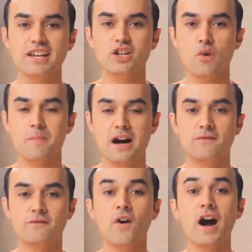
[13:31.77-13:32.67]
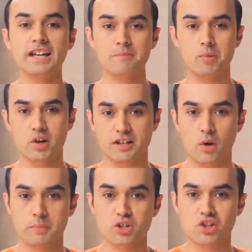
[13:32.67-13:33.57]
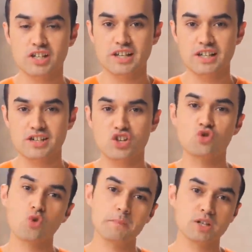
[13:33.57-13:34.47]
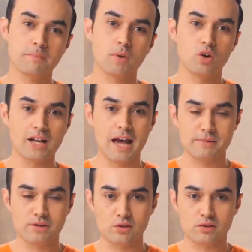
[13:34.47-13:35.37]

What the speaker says: go about finding product opportunities to dropship on Amazon.